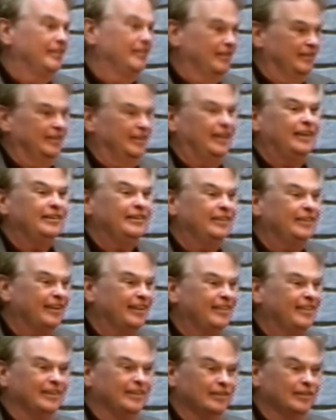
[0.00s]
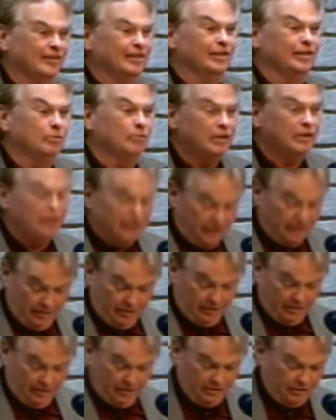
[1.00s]
I take things literally.
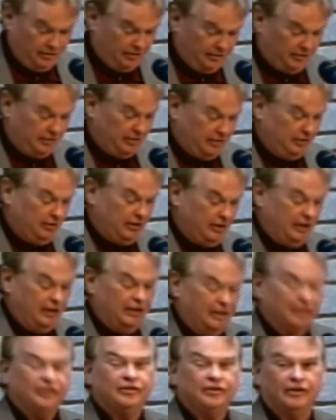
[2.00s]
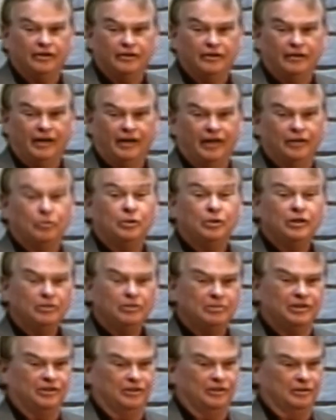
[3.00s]
So I will
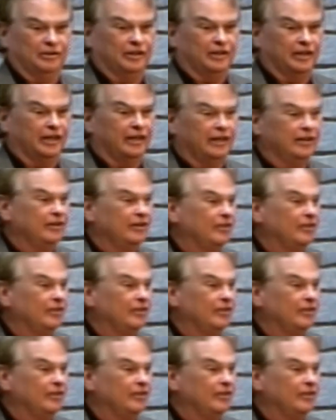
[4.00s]
be doing that.